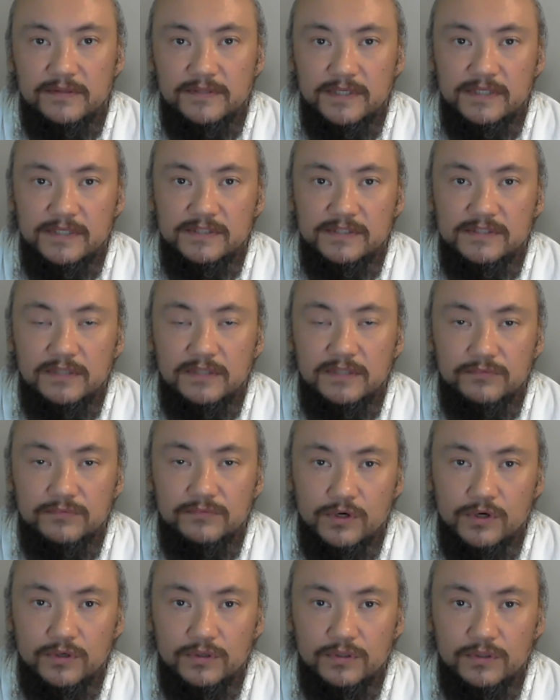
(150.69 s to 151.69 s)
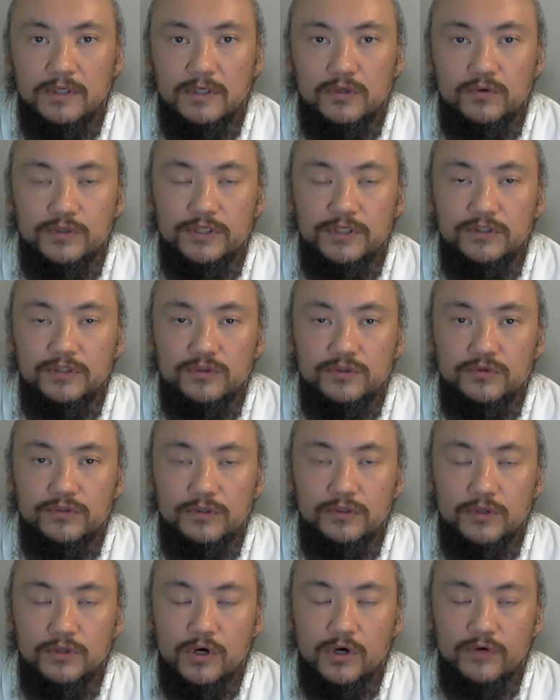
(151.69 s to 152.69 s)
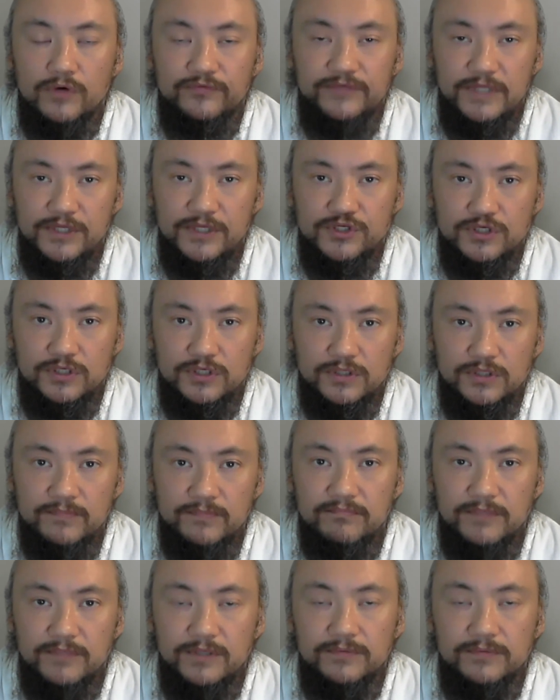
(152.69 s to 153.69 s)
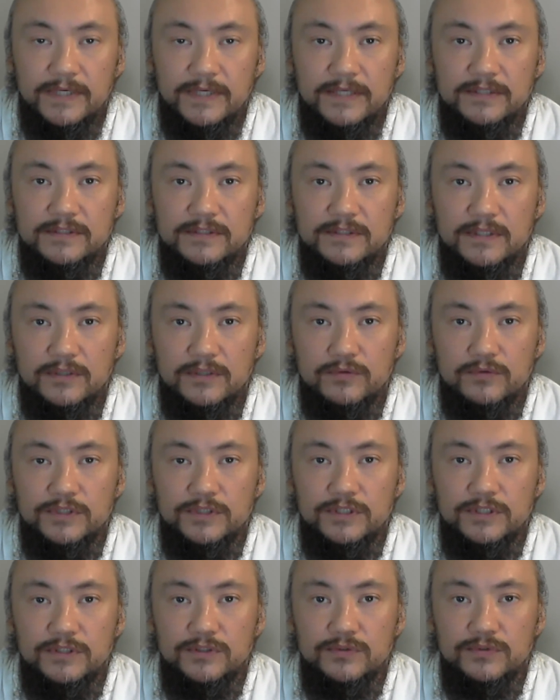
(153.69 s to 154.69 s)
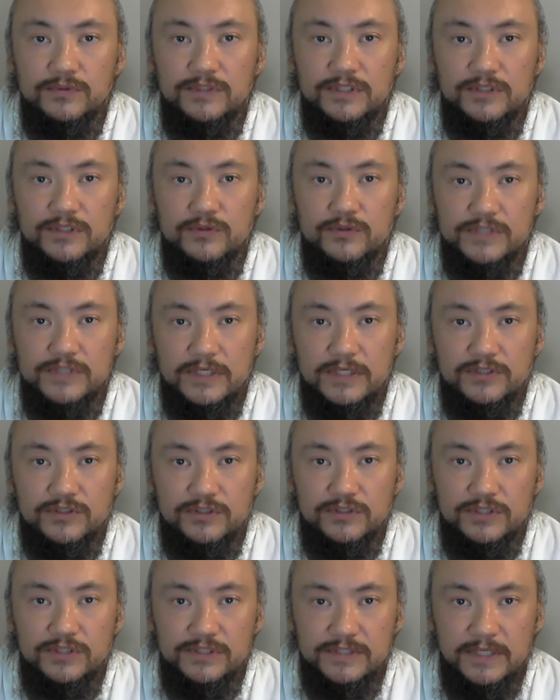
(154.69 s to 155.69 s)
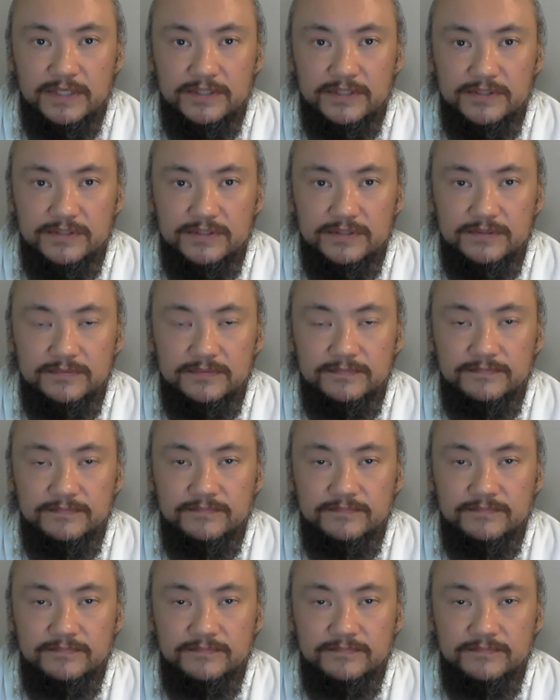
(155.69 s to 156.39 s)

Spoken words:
Things done wrong according to the law of nature, but right according to the egocentric desires.